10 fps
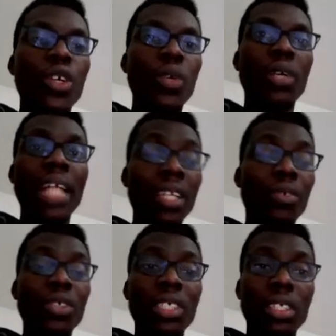Well, whether you
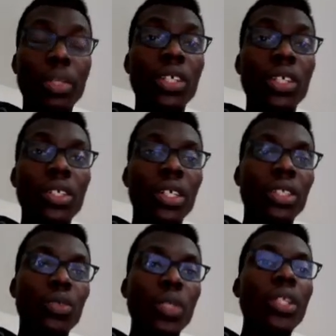even see the picture or
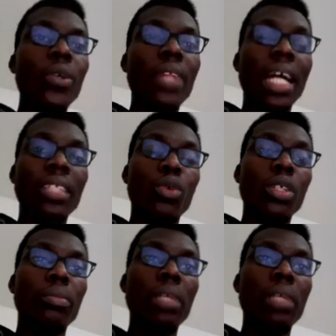not, we know that
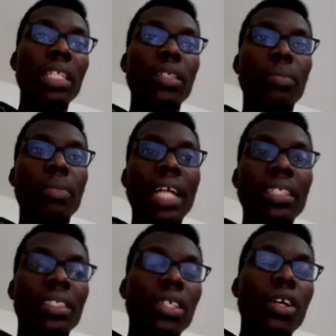what makes the
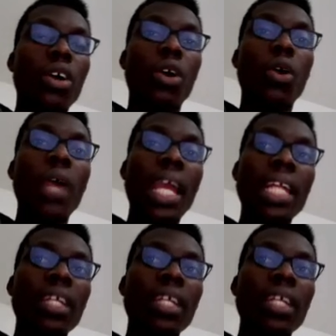plants or